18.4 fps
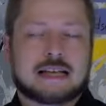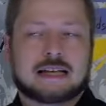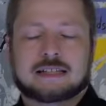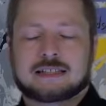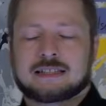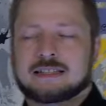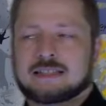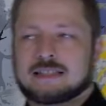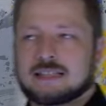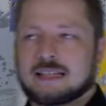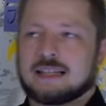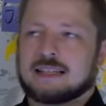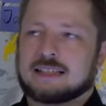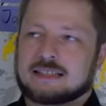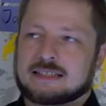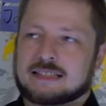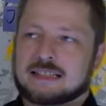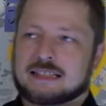actually still
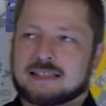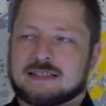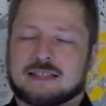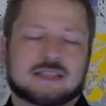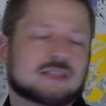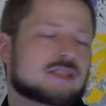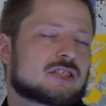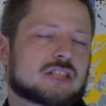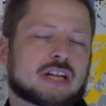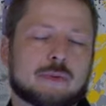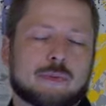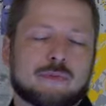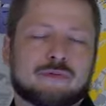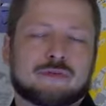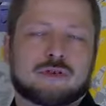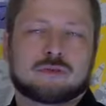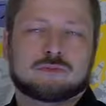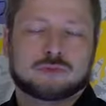exist in a shape or
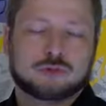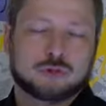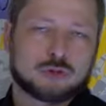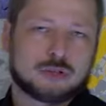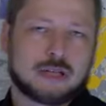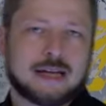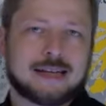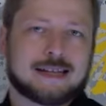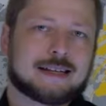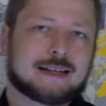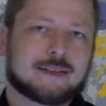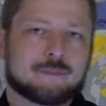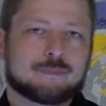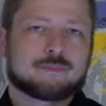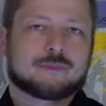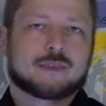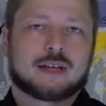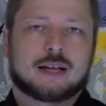form today,
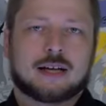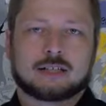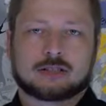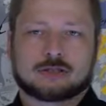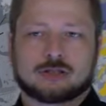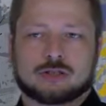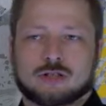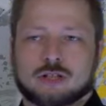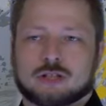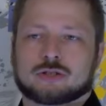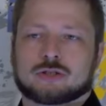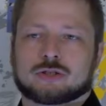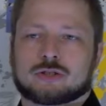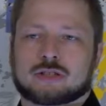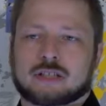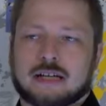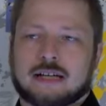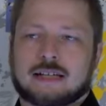as the Grocer
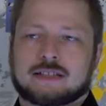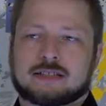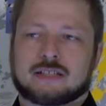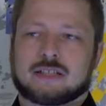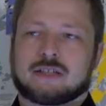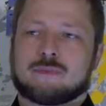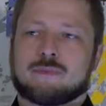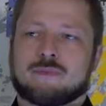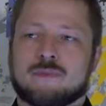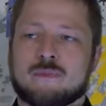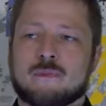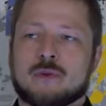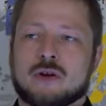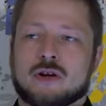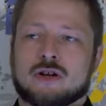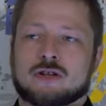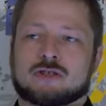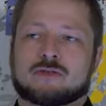Society
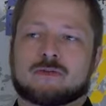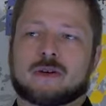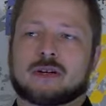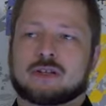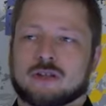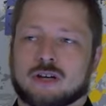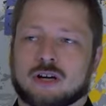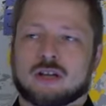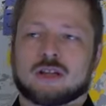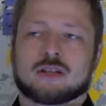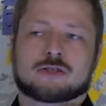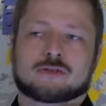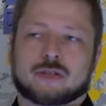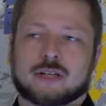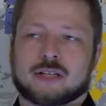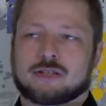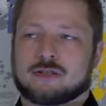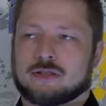merged with other
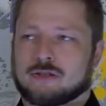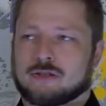trade